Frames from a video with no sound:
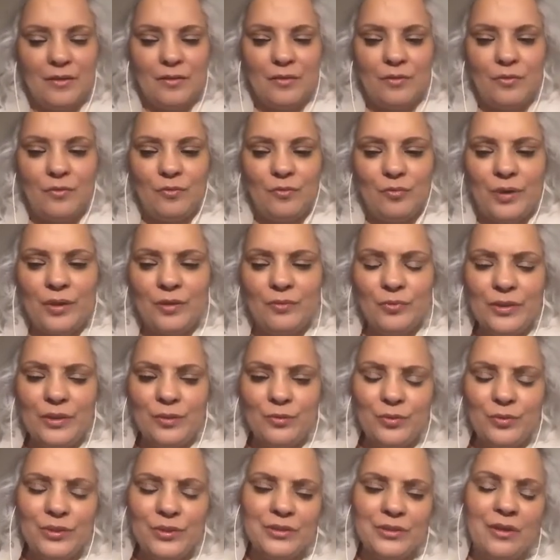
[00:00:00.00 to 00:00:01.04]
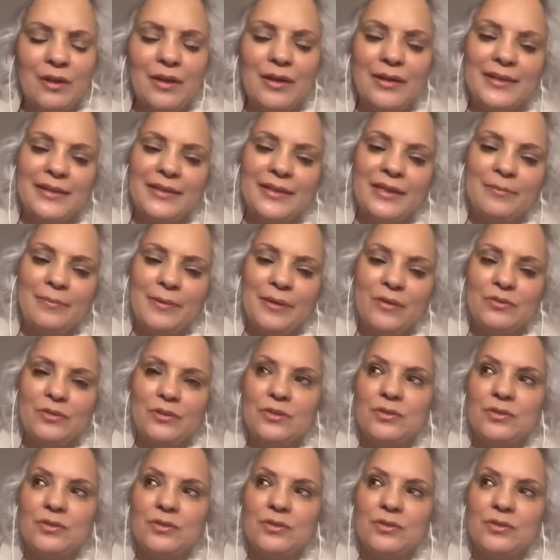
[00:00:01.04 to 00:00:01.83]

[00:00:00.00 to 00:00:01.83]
When we were talking about